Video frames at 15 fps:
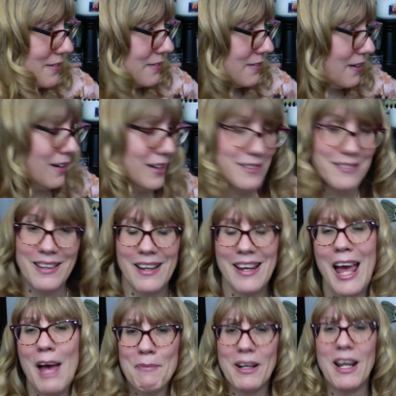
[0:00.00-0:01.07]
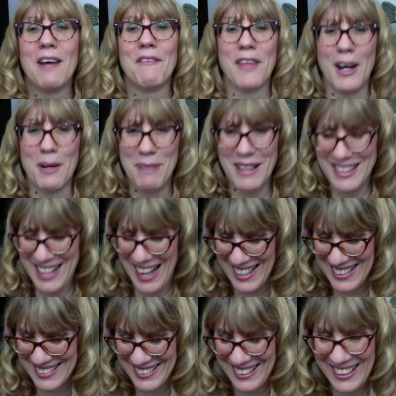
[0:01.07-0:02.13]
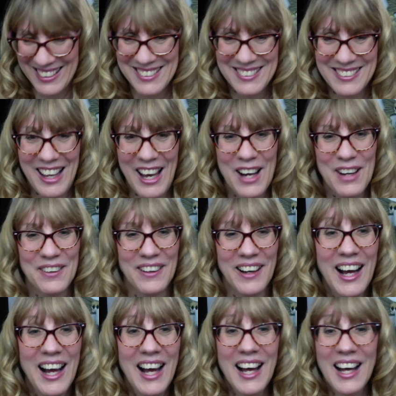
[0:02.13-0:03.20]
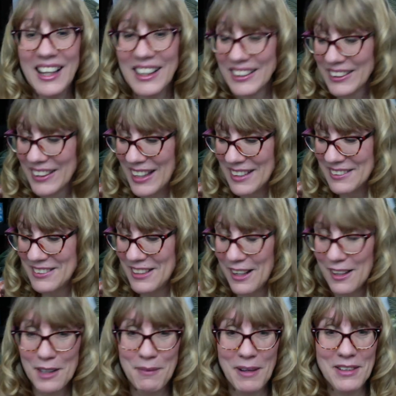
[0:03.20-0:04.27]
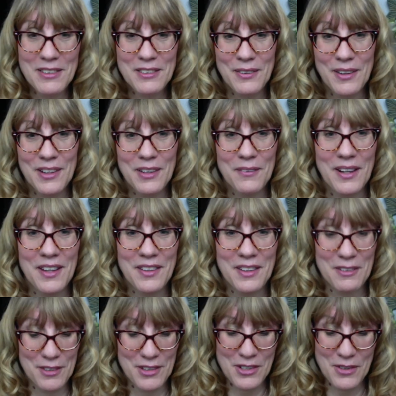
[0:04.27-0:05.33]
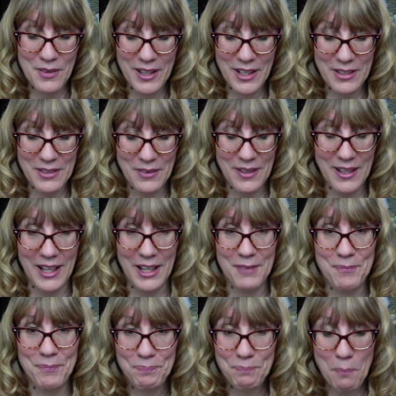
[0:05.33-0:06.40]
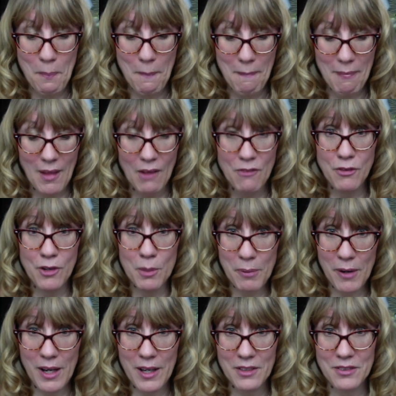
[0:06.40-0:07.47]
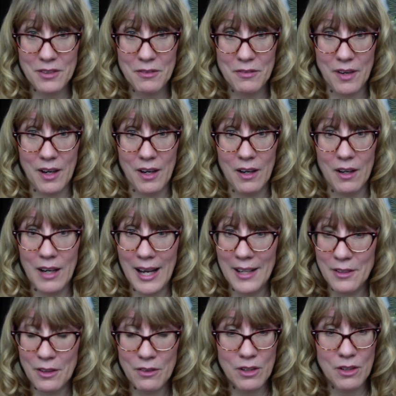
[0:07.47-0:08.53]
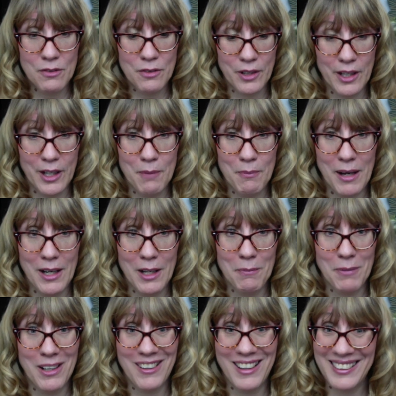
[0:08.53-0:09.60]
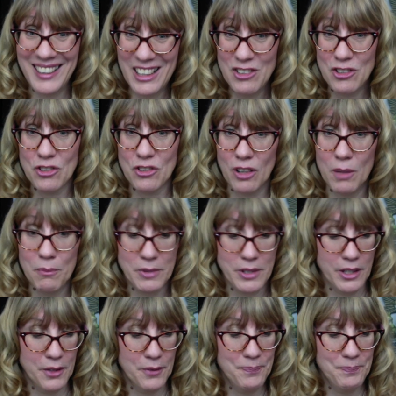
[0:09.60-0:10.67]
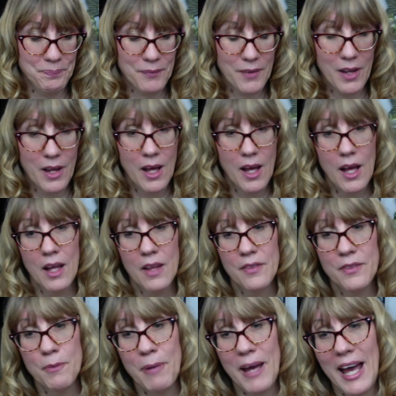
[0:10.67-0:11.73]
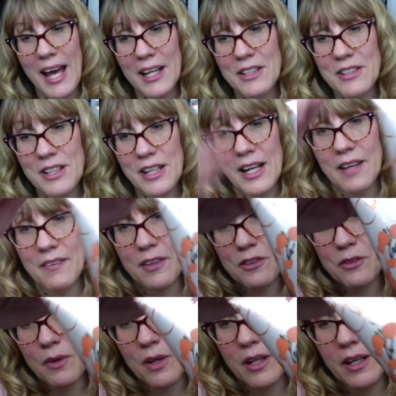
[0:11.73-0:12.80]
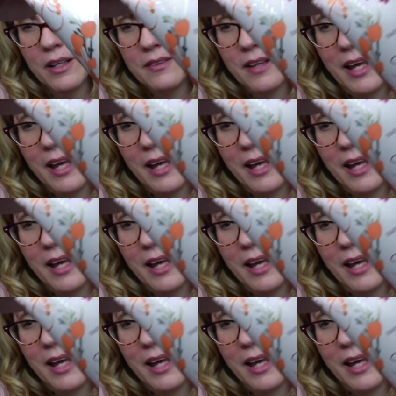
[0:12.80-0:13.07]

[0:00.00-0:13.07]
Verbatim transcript: So I, I happen to have that on my desk. So let's talk about sweater weather for 2020. Four products so far. I don't know if we're getting a body butter. I'd like a scrub too. The packaging on this one is